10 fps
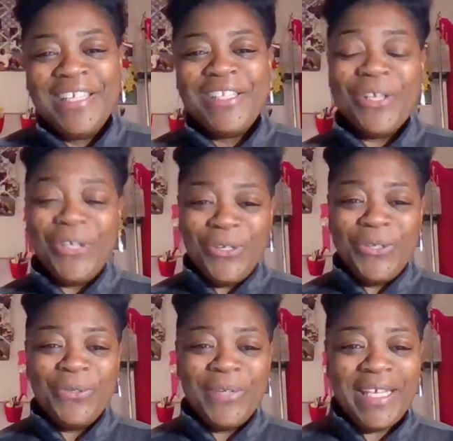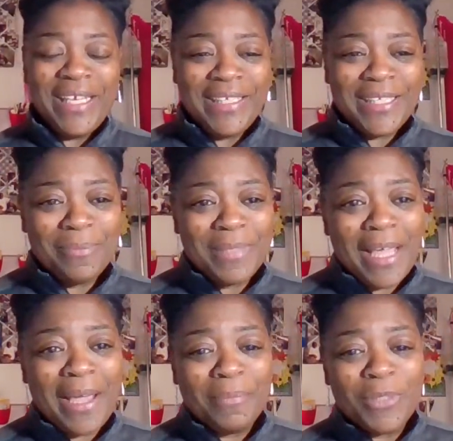So you do need some
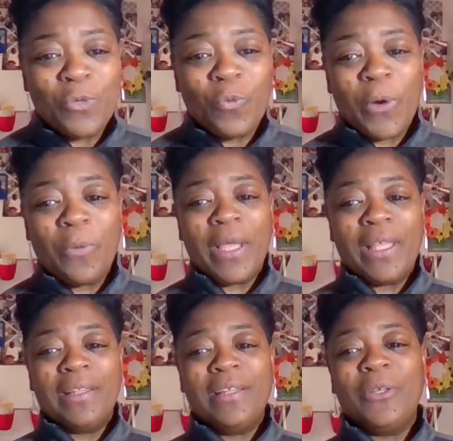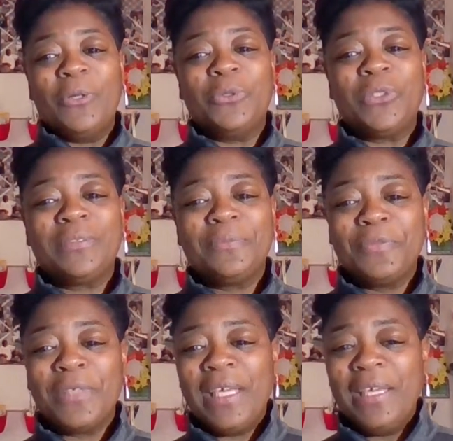time to wear regular clothes.
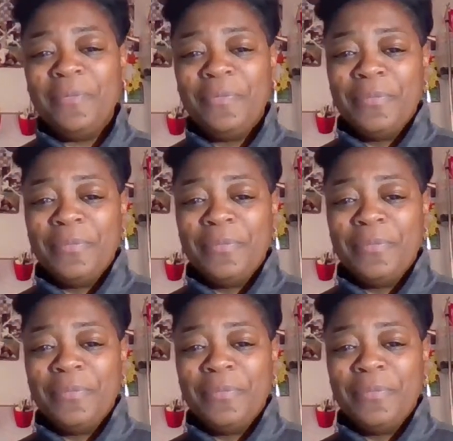Okay.